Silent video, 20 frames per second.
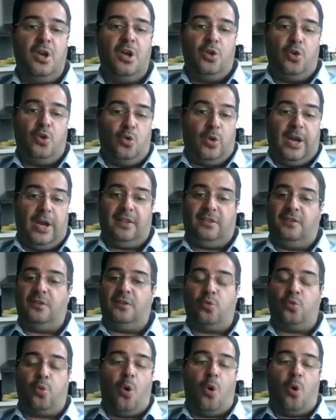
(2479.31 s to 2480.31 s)
You get
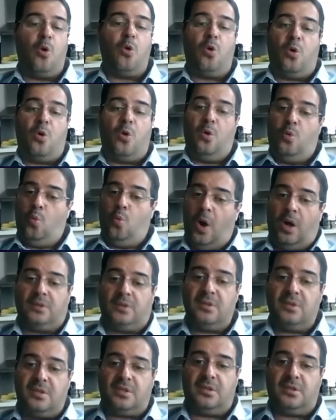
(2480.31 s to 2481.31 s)
it wrong
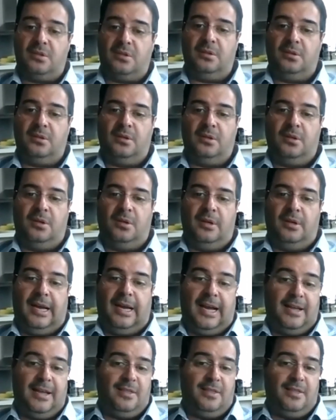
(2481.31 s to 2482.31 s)
once,
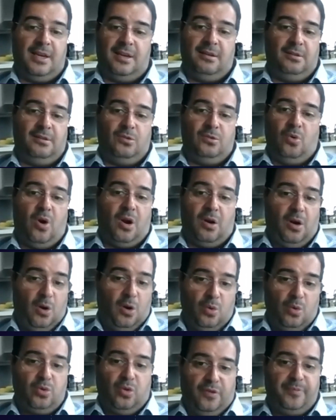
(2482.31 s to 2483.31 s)
and then you are
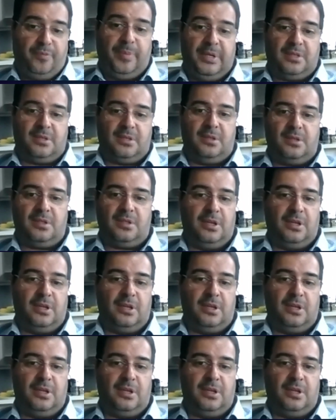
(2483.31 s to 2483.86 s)
out of business.